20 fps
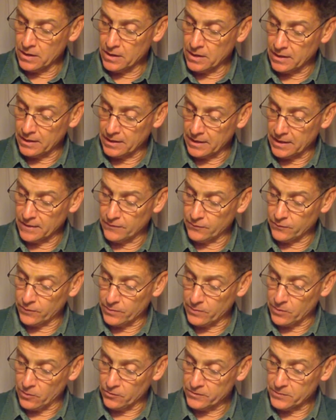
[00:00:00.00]
again, for the
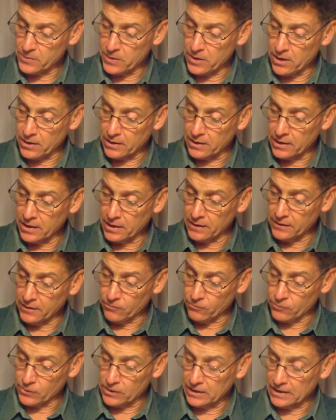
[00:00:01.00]
most part, there
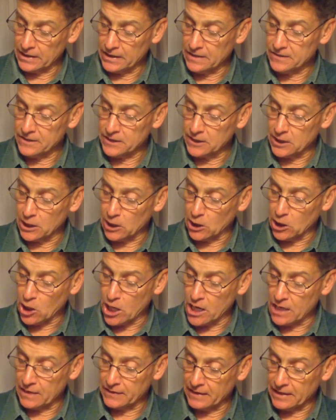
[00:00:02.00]
really isn't a
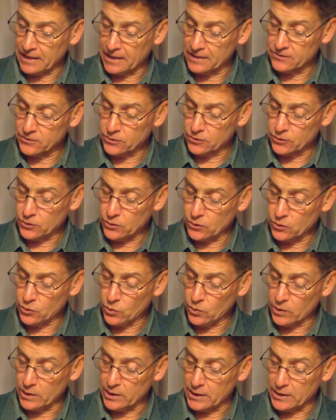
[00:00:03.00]
lot that has to do
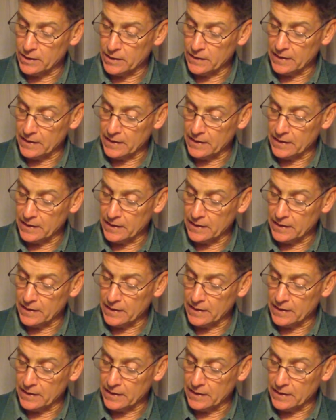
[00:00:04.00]
with